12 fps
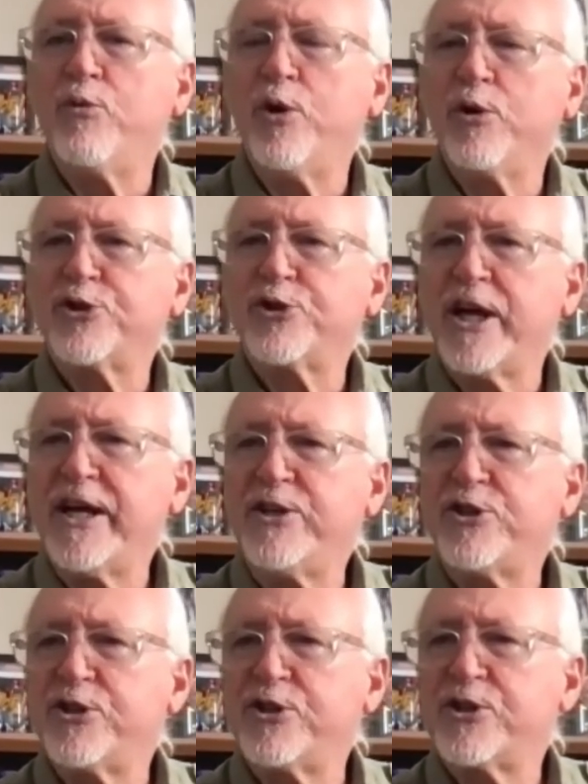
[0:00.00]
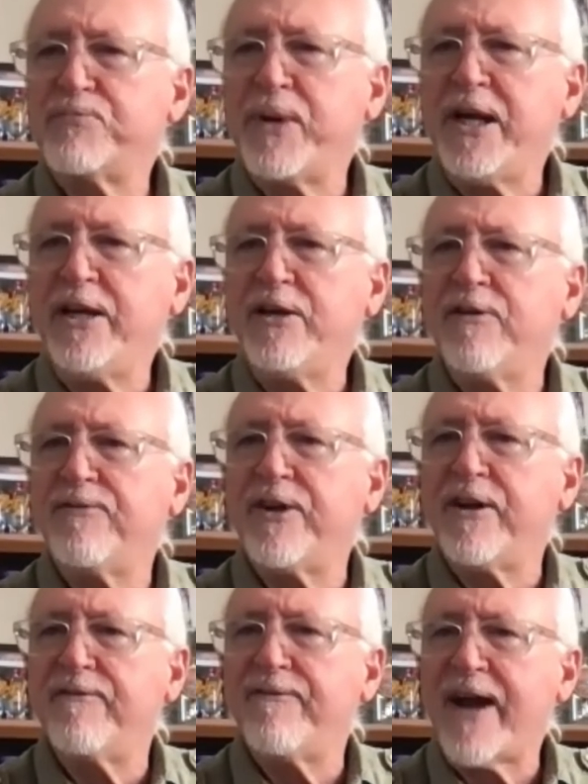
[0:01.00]
we'll change the speed of
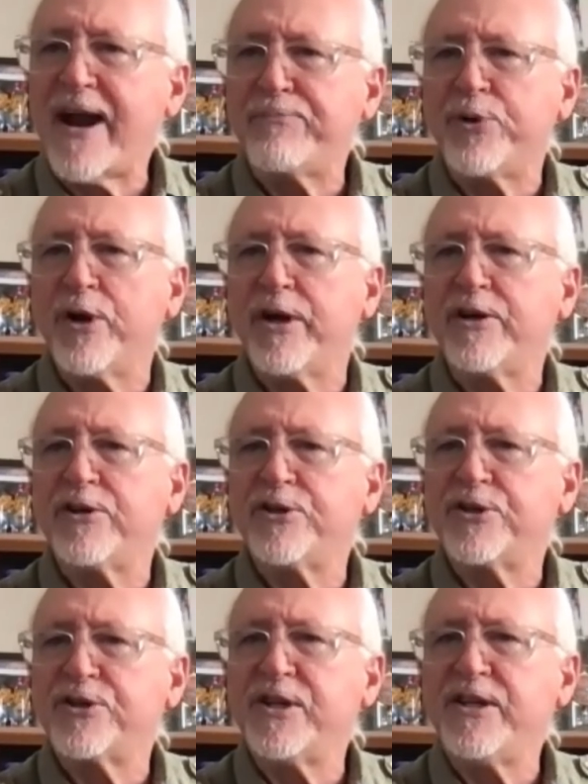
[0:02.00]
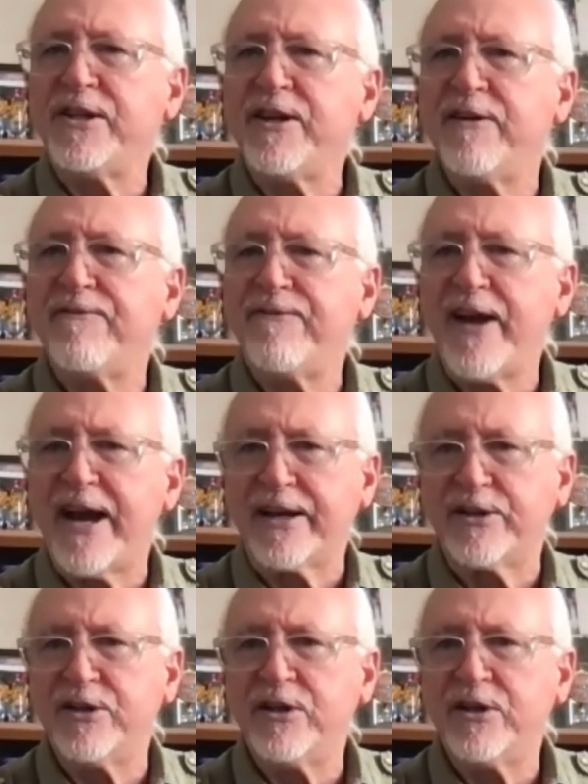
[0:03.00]
the evaporator to see the effect.